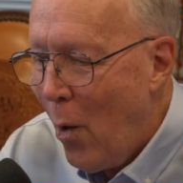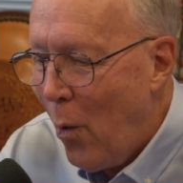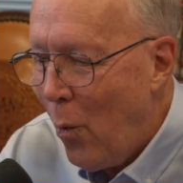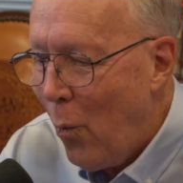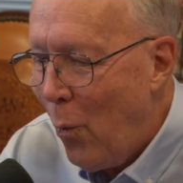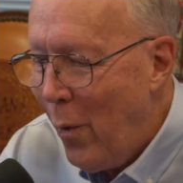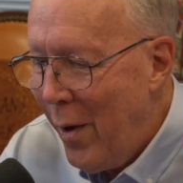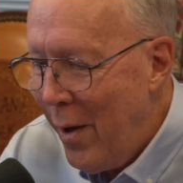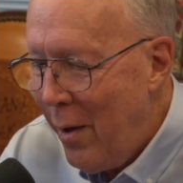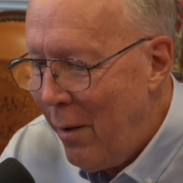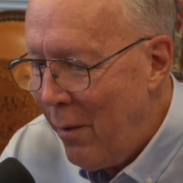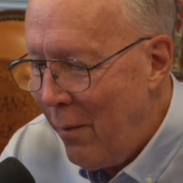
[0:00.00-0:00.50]

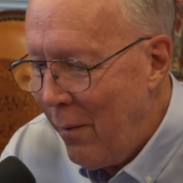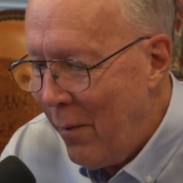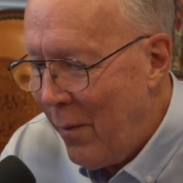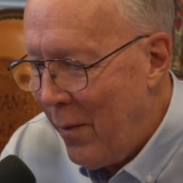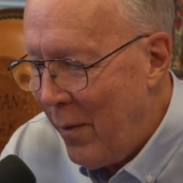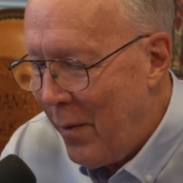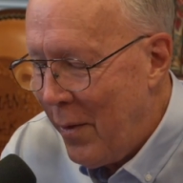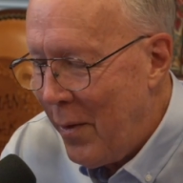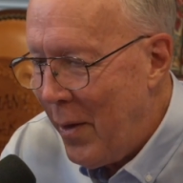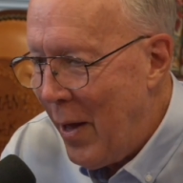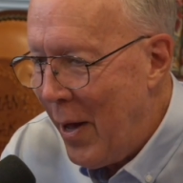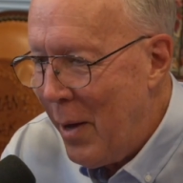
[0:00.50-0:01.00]
Well,
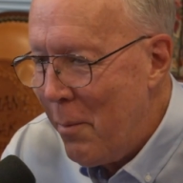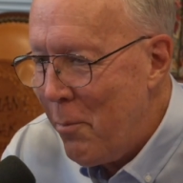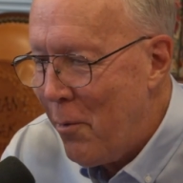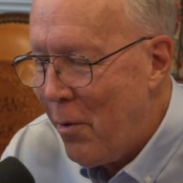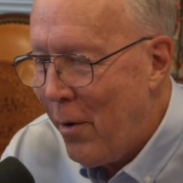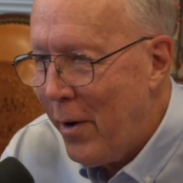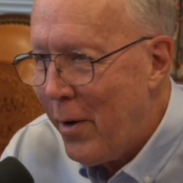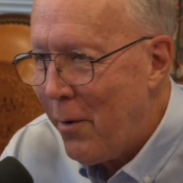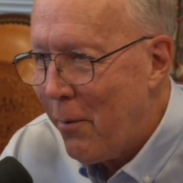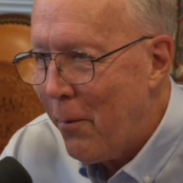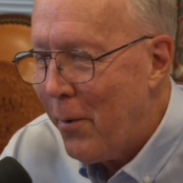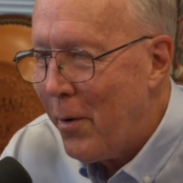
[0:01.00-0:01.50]
I'm
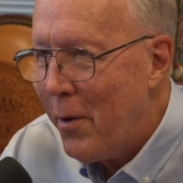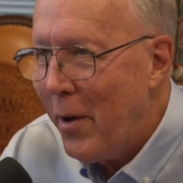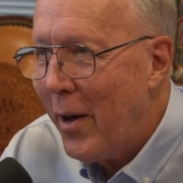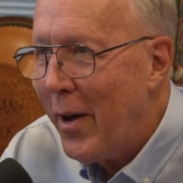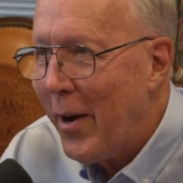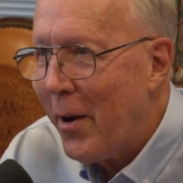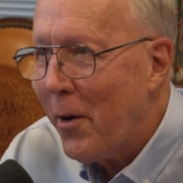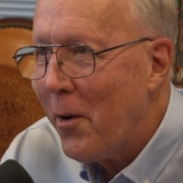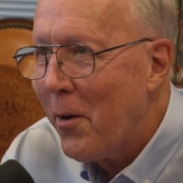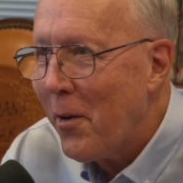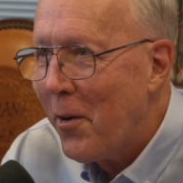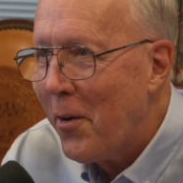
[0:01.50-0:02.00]
trying to
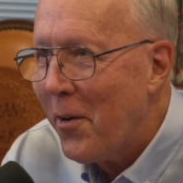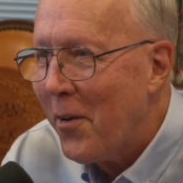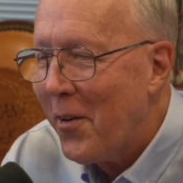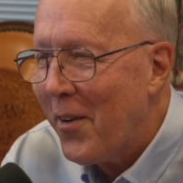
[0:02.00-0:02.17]
retire.